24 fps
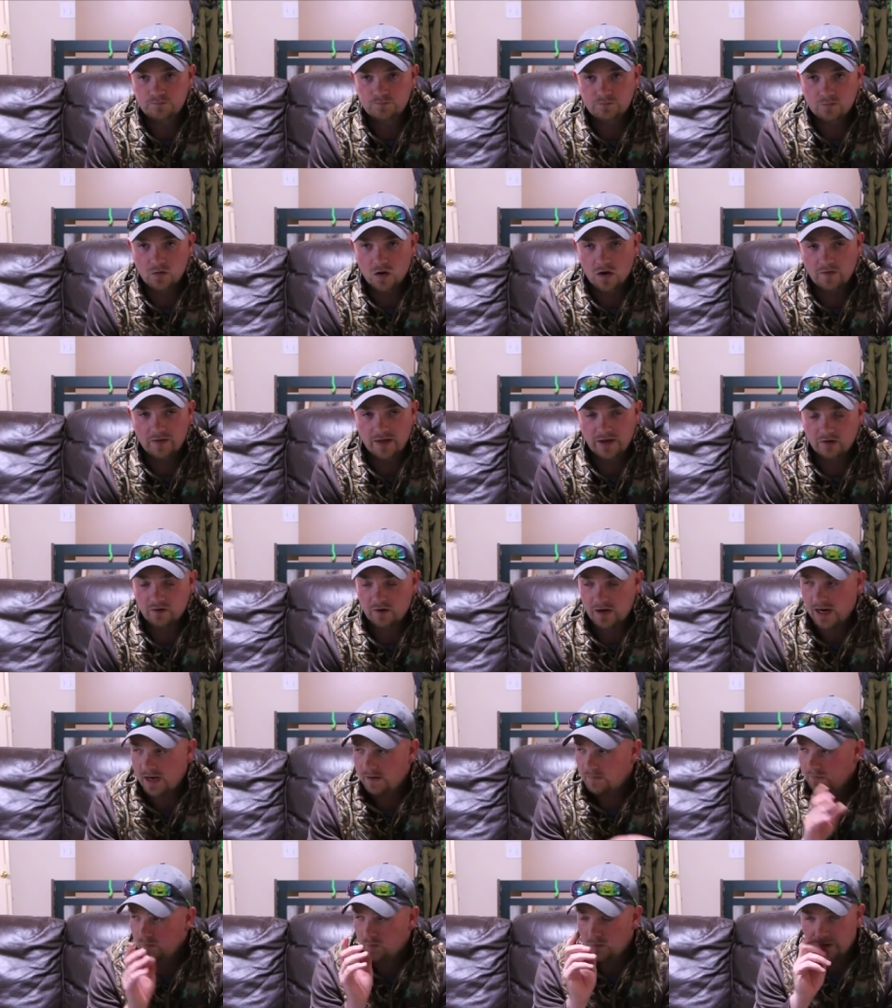all that
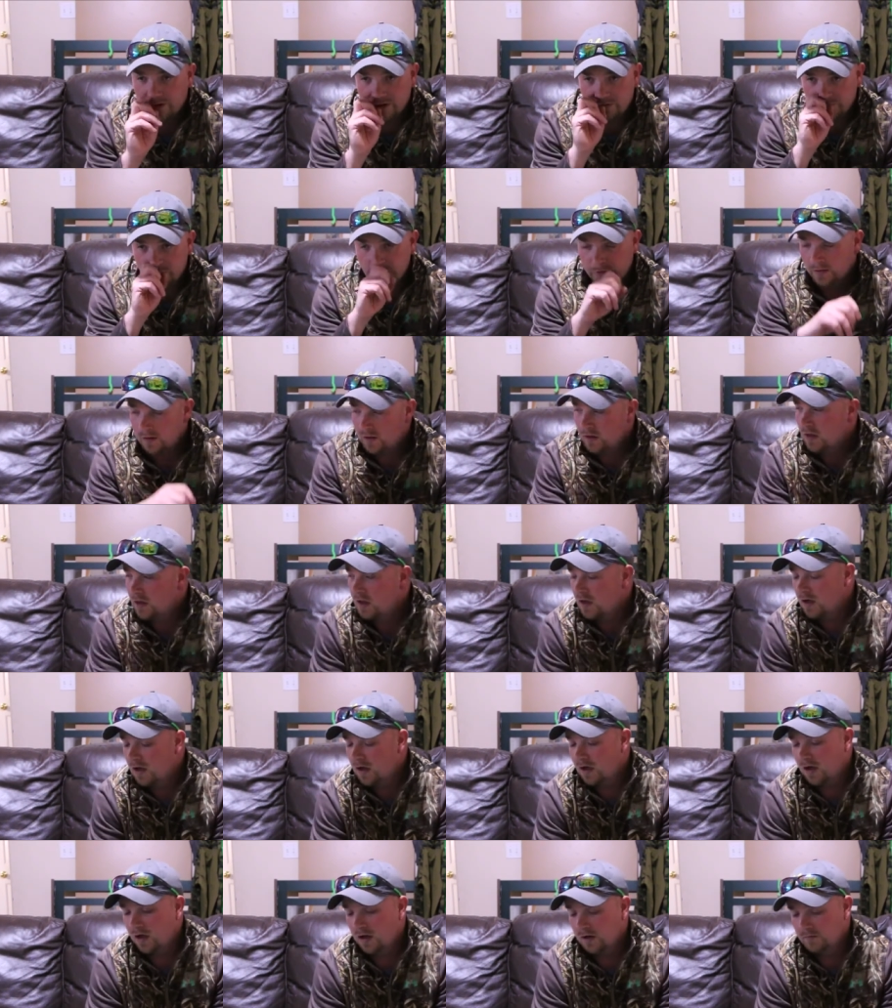crap, whatever.
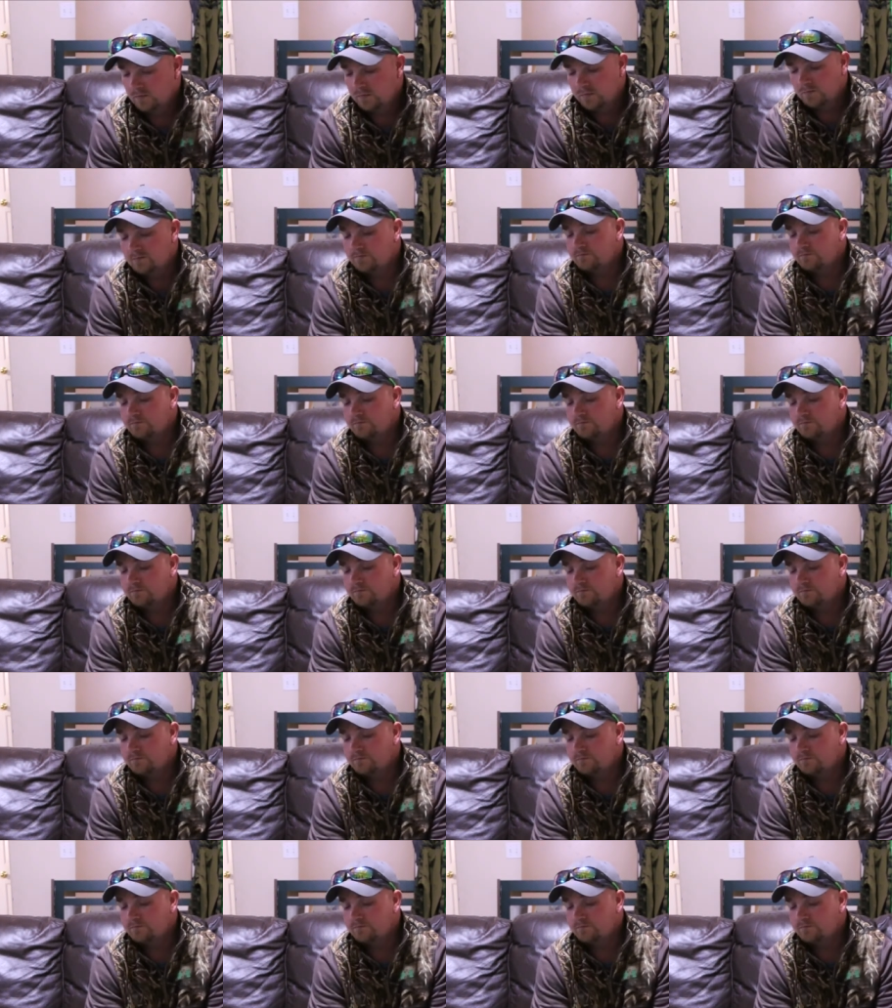But